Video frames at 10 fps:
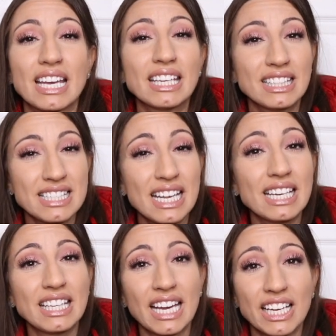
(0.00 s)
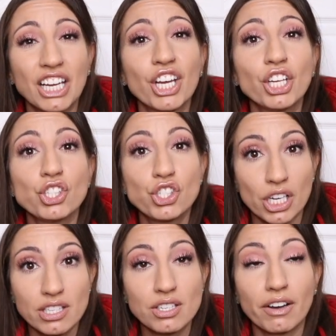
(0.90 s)
I did get
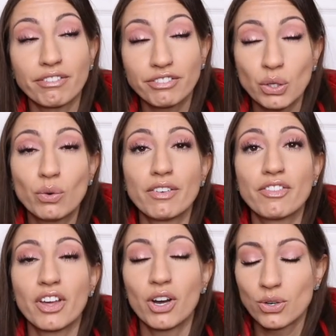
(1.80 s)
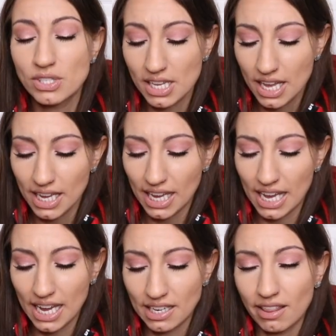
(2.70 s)
just a few of those.
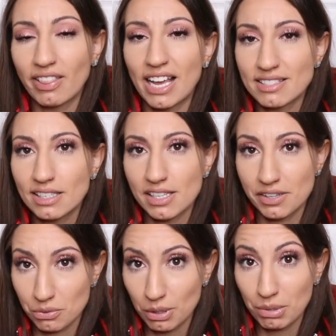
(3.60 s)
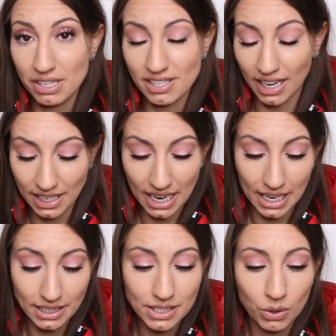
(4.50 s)
And the last accessory piece I
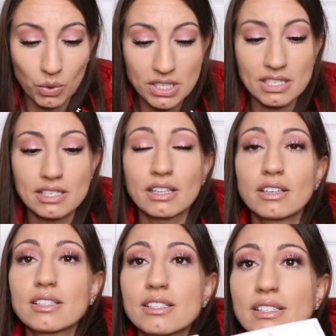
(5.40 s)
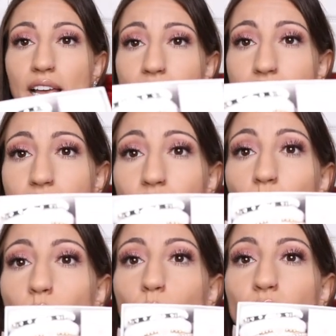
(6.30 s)
got was this little set,
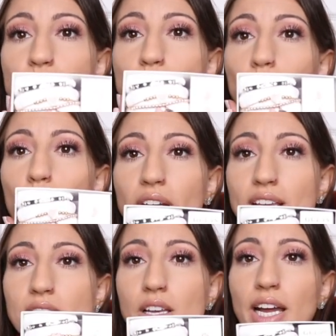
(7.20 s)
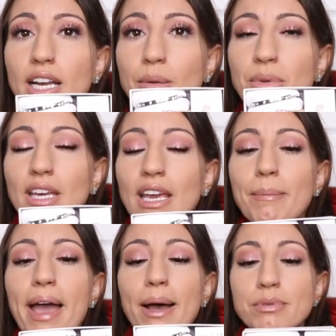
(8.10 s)
which when I saw it, I
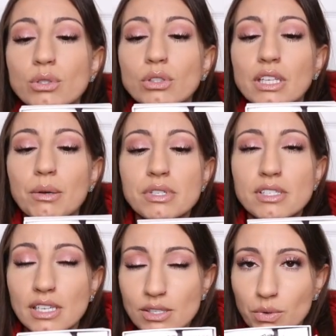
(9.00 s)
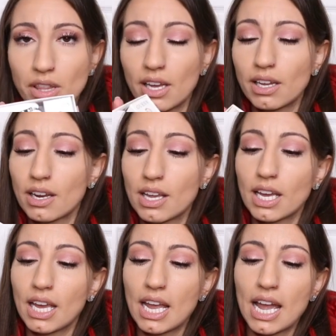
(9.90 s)
became absolutely obsessed with it.
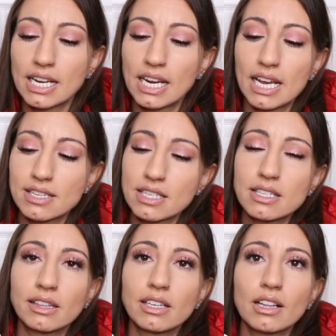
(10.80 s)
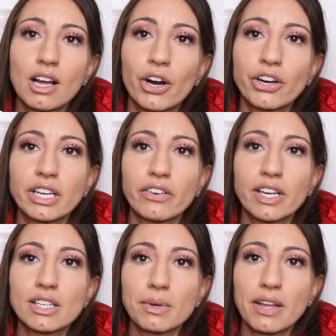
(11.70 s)
And it has these little heart
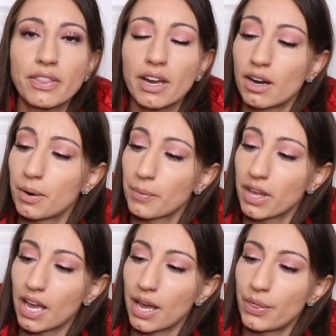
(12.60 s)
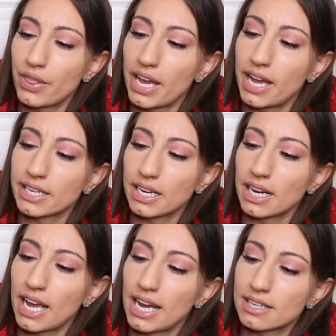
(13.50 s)
earrings right there. And then
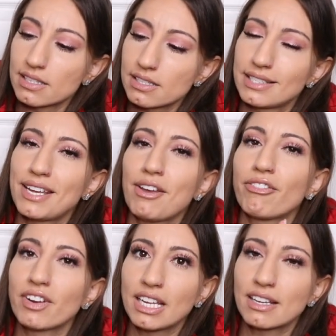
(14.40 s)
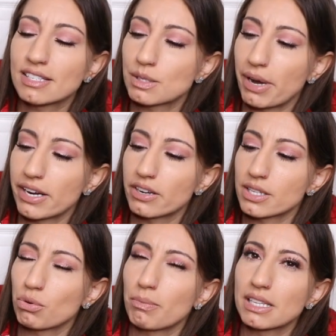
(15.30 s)
it has this Tiffany inspired,
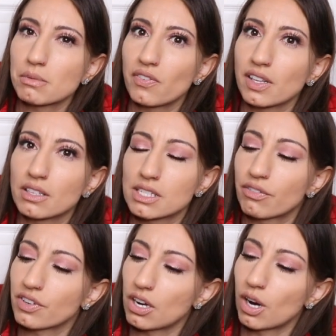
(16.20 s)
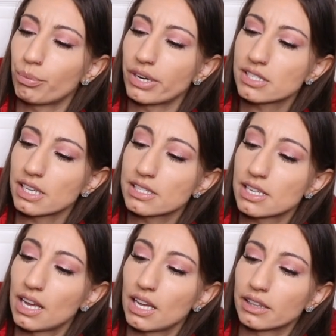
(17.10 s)
this reminds me of like the Tiffany heart bracelets,
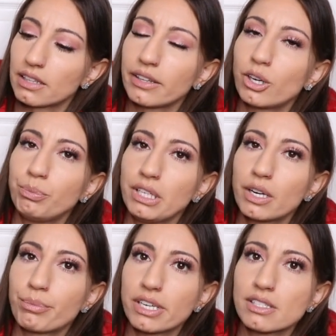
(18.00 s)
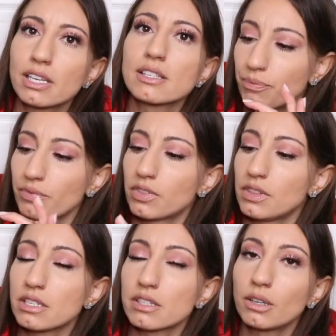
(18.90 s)
the little beaded bracelets.
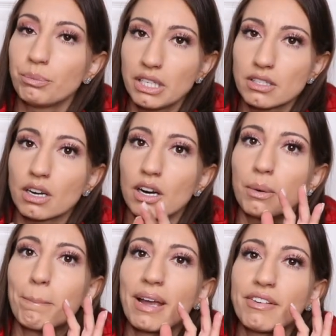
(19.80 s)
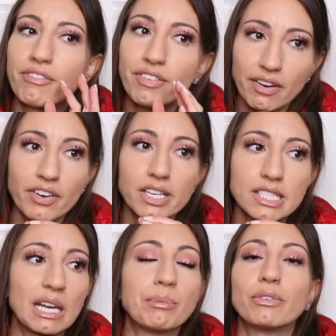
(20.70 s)
These little beads are my favorite
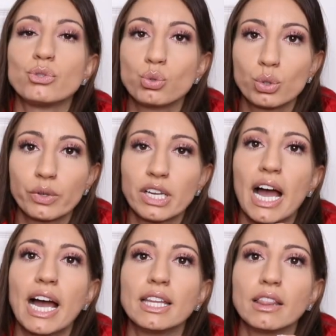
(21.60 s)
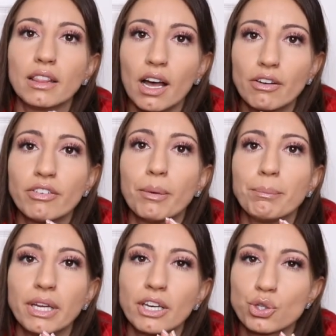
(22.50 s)
type of jewelry. I love
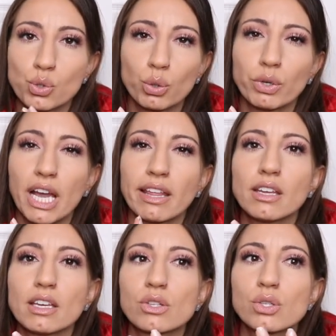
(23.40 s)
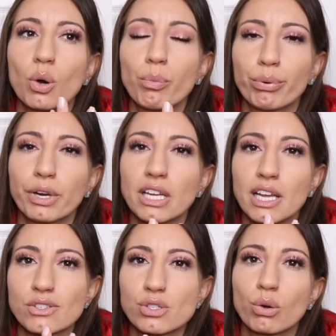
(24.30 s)
beaded jewelry. I think it's so pretty
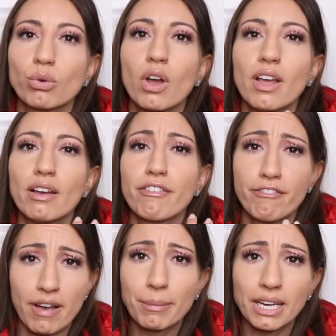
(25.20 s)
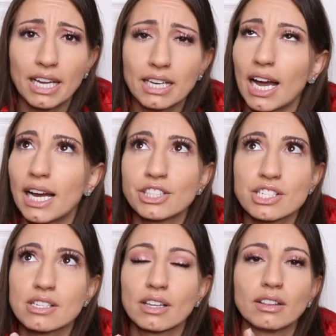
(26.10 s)
and so feminine. I
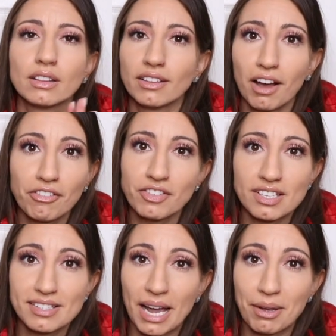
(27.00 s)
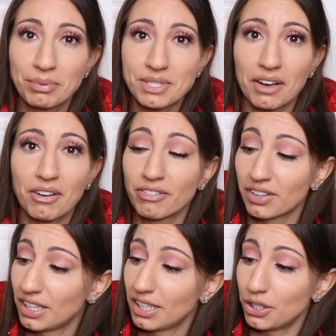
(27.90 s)
just love these types of
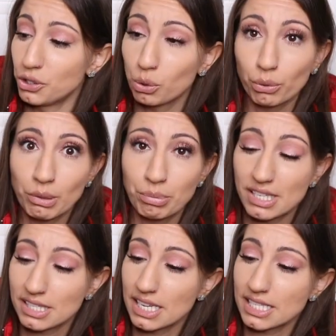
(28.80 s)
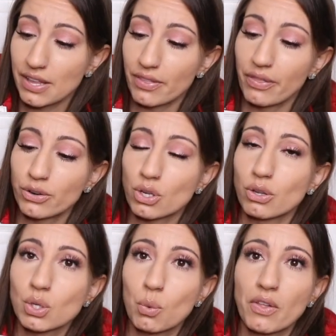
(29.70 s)
jewelry pieces. And then there's
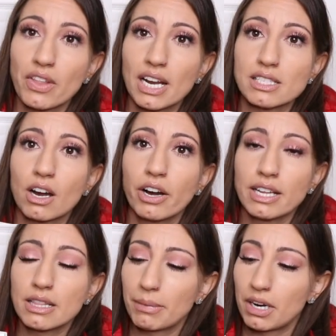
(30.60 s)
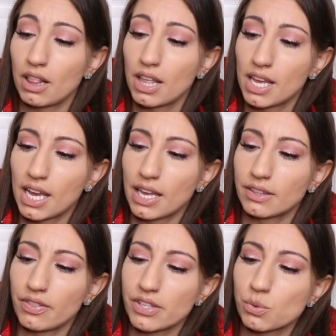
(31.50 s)
also one that has a heart in the middle.
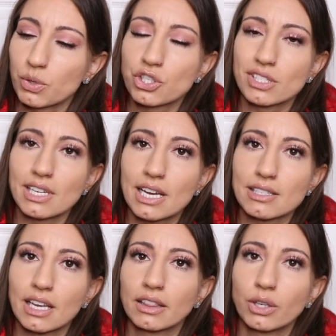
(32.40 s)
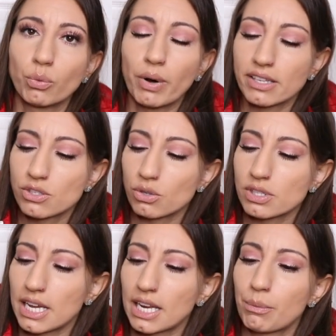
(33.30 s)
And then this one just has like little
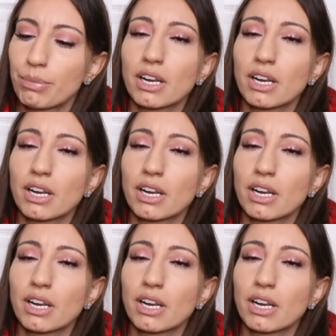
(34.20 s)
rhinestones on it.